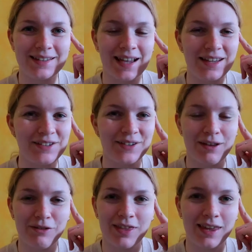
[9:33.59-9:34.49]
I took
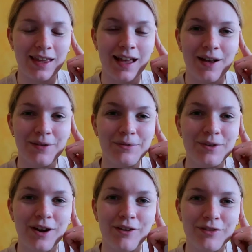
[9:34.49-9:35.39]
everything out
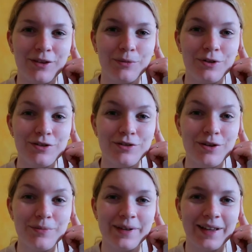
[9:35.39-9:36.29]
of the
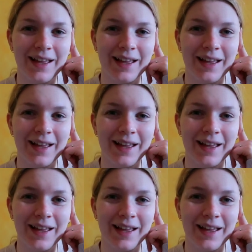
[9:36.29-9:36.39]
wardrobe